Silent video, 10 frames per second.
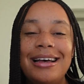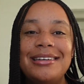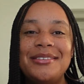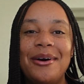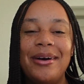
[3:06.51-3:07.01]

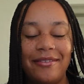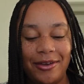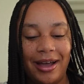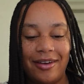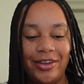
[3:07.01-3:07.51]
So if you
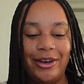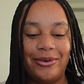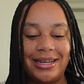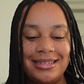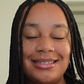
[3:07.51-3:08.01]
haven't
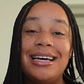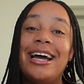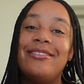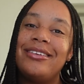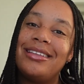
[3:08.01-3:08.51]
noticed, I
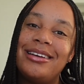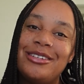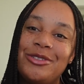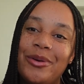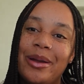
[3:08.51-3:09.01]
really
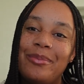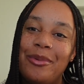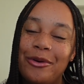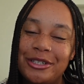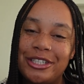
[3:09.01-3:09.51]
enjoy
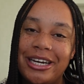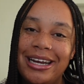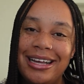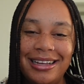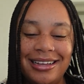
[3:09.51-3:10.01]
poetry.
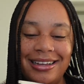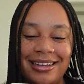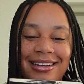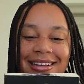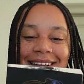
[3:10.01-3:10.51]

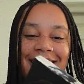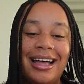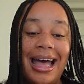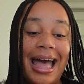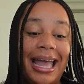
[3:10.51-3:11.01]

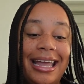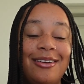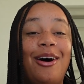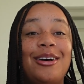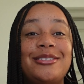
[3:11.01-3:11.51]
And
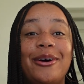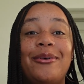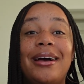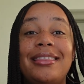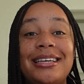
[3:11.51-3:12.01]

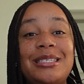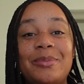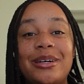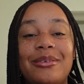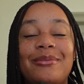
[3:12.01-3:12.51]
also this
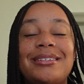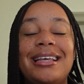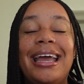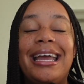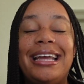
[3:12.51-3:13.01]
book was
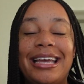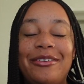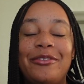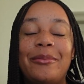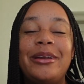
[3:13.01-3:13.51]
a
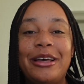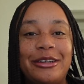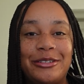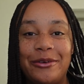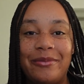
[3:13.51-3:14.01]
gift from another
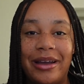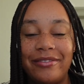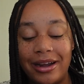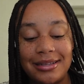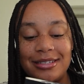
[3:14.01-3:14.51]
2 of my
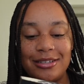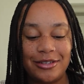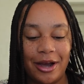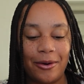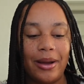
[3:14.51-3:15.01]
friends.
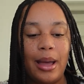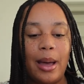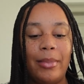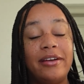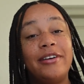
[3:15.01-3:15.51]
So
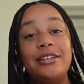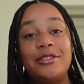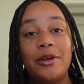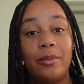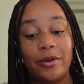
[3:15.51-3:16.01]
my friends
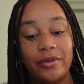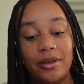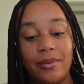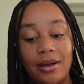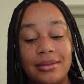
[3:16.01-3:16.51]
know me really
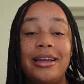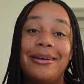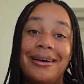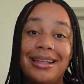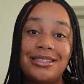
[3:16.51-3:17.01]
well. They know
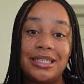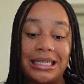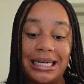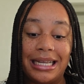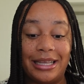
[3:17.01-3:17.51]
I like to
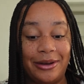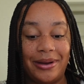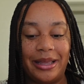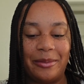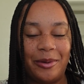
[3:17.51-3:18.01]
read and they know I
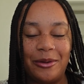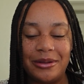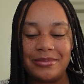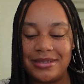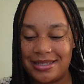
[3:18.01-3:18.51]
like
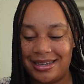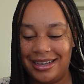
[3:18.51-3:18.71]
poems.